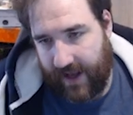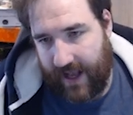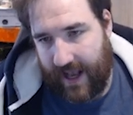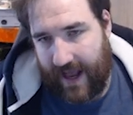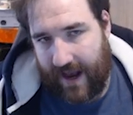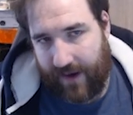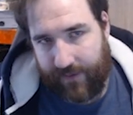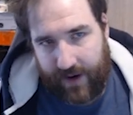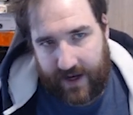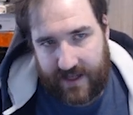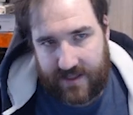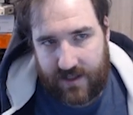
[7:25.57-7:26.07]

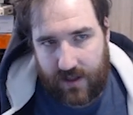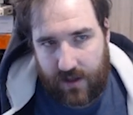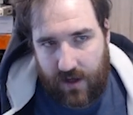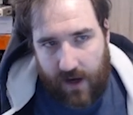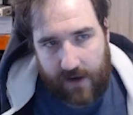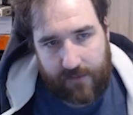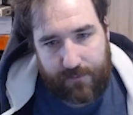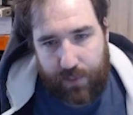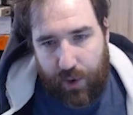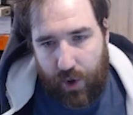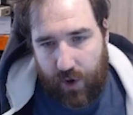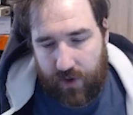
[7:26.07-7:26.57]
clan rats and kind
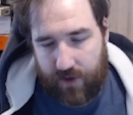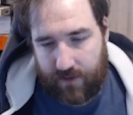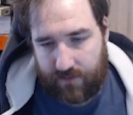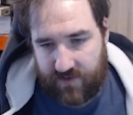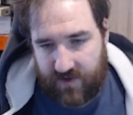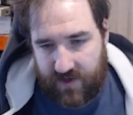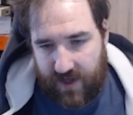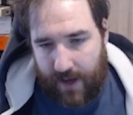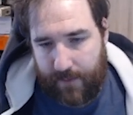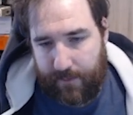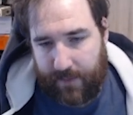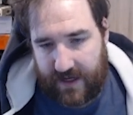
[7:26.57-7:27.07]
of put them
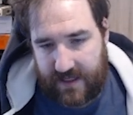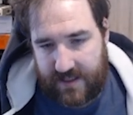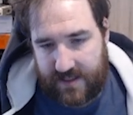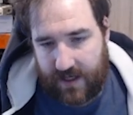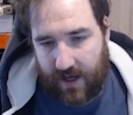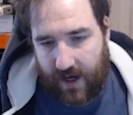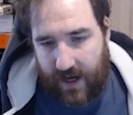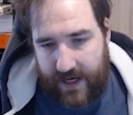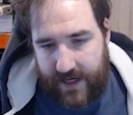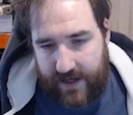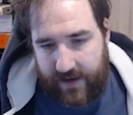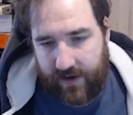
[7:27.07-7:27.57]
side by
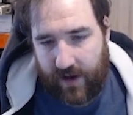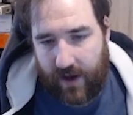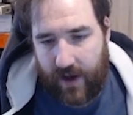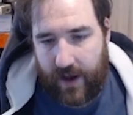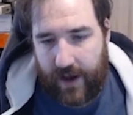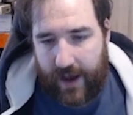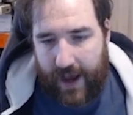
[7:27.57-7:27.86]
side